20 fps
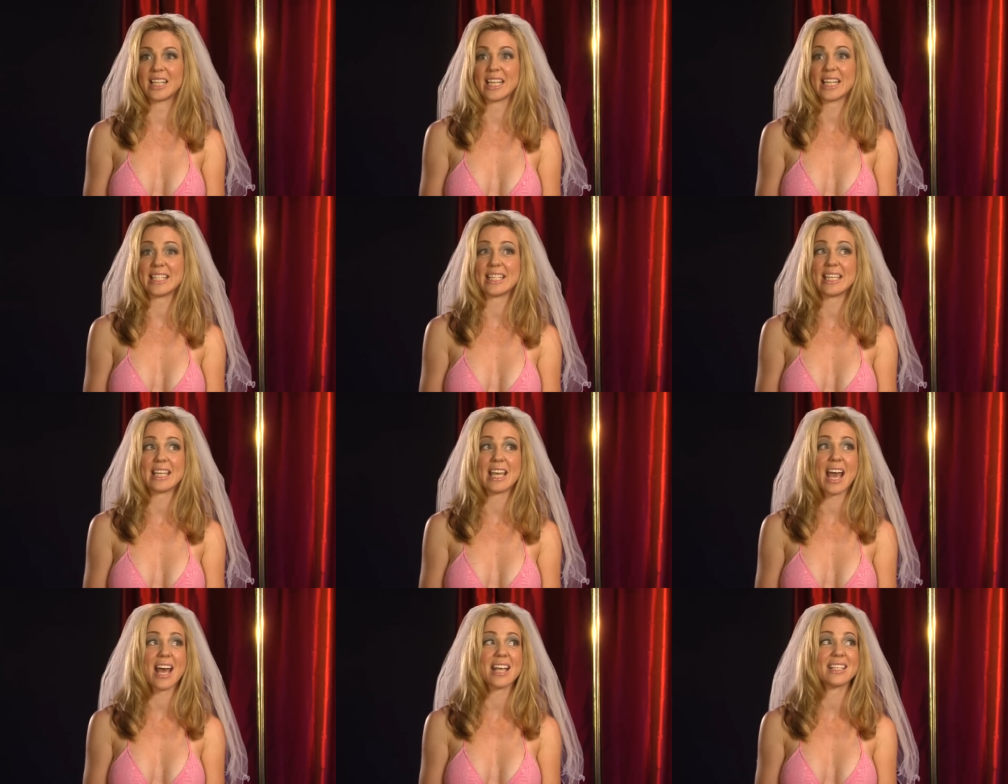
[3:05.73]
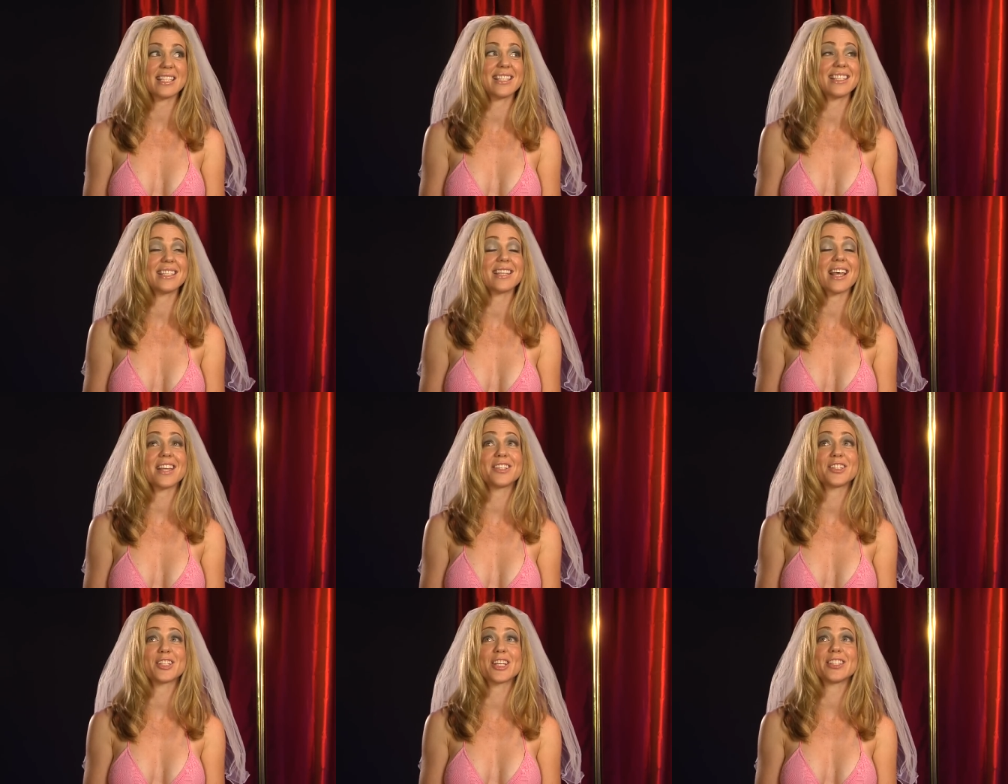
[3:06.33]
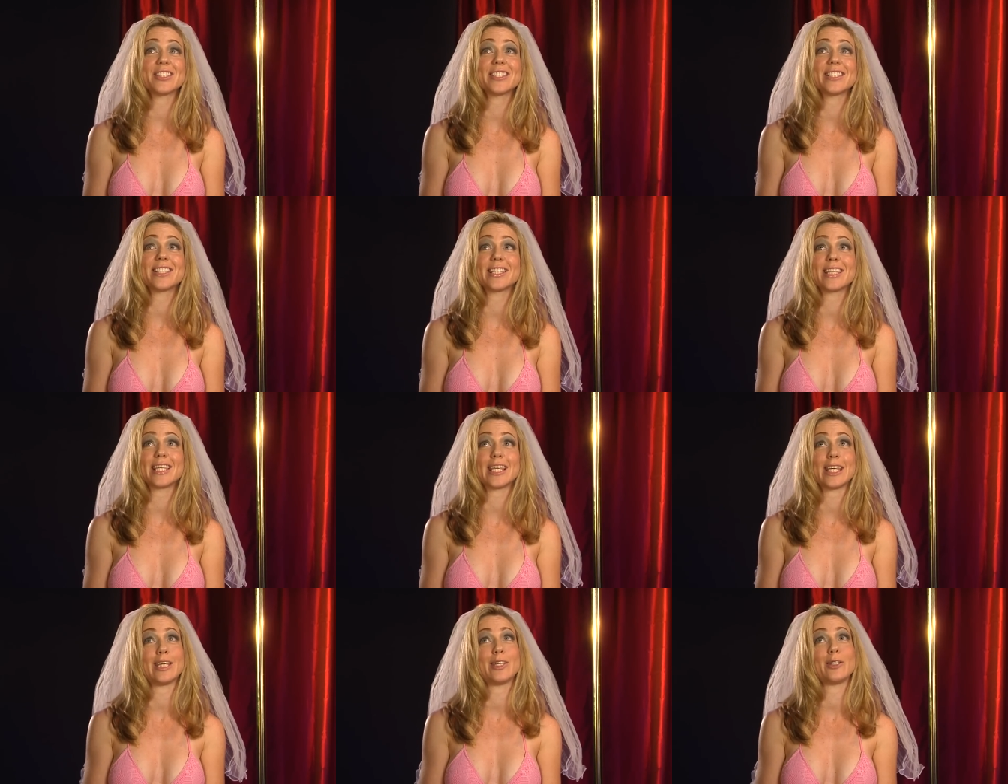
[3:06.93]
because he has such a
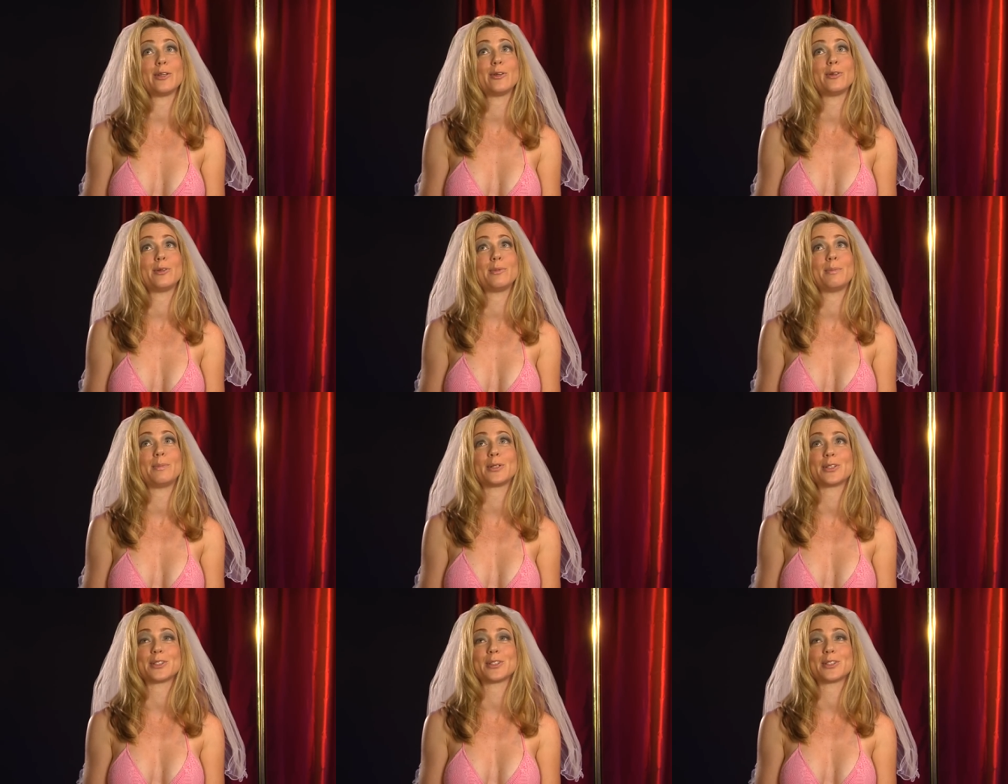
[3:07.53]
skewed